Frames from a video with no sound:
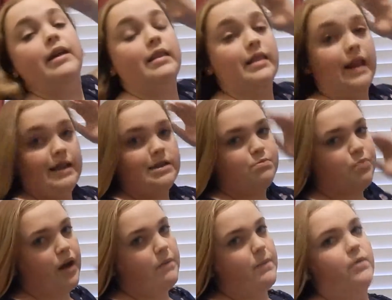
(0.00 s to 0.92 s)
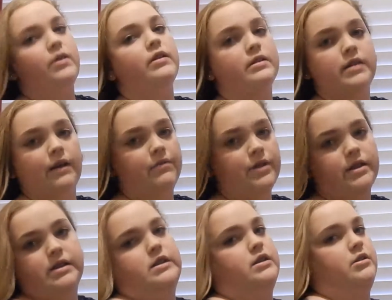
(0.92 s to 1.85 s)
a lace braid, but you can definitely
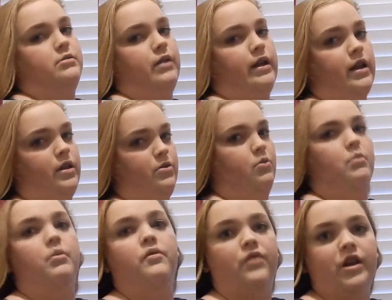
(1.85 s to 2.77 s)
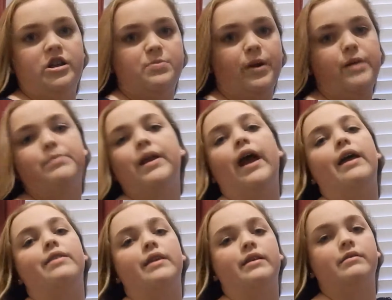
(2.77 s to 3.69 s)
just do like a normal French braid, but I
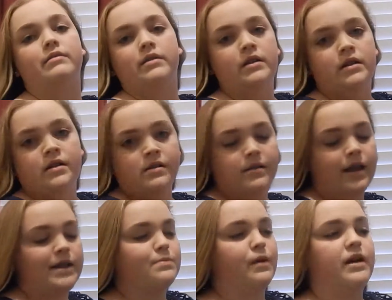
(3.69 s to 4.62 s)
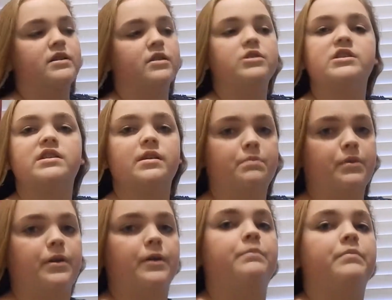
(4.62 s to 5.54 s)
think lace braids are just
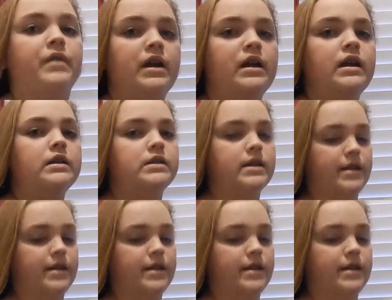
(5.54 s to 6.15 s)
simpler to